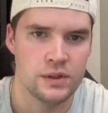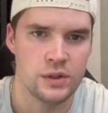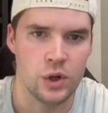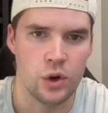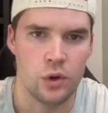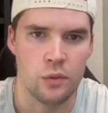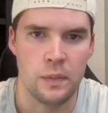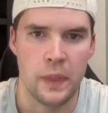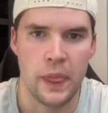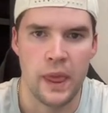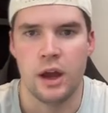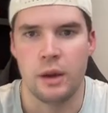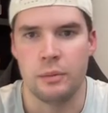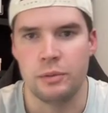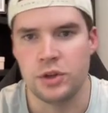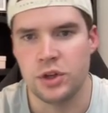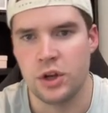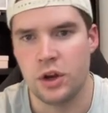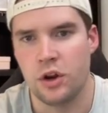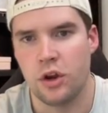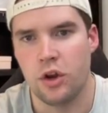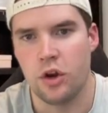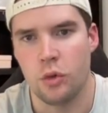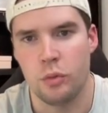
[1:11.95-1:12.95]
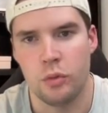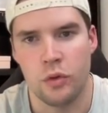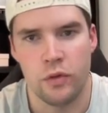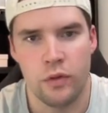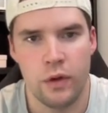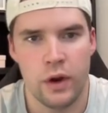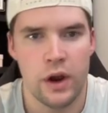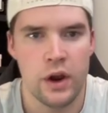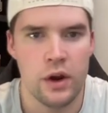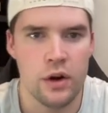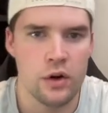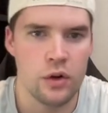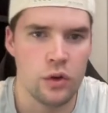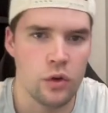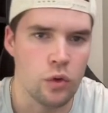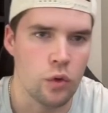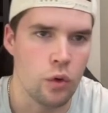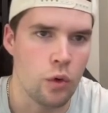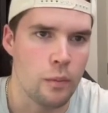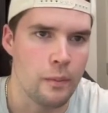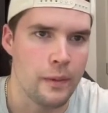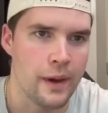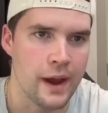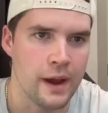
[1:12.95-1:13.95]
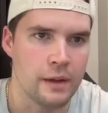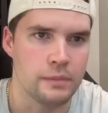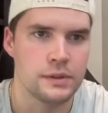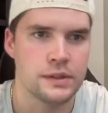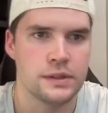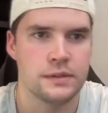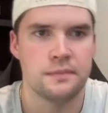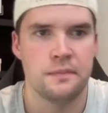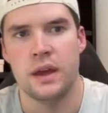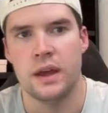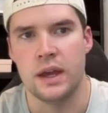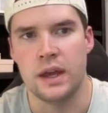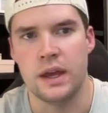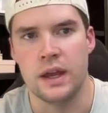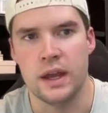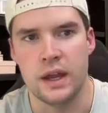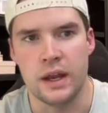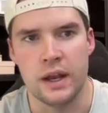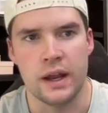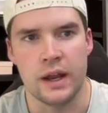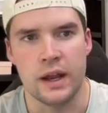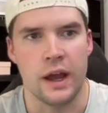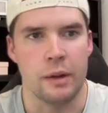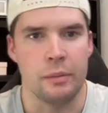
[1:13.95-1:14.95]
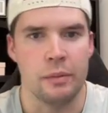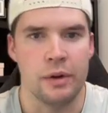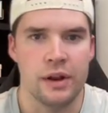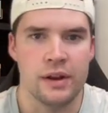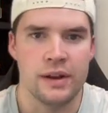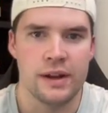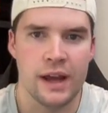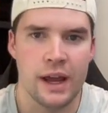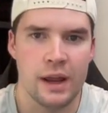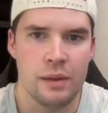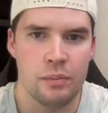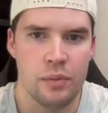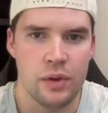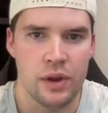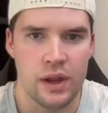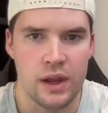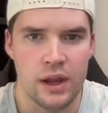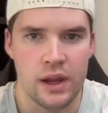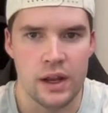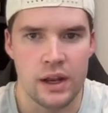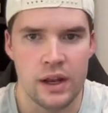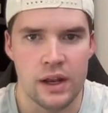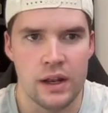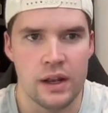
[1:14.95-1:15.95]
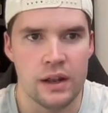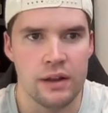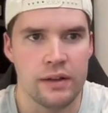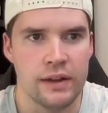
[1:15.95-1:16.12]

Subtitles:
So I'm just going to come over here to Google Maps and I'm going to type in,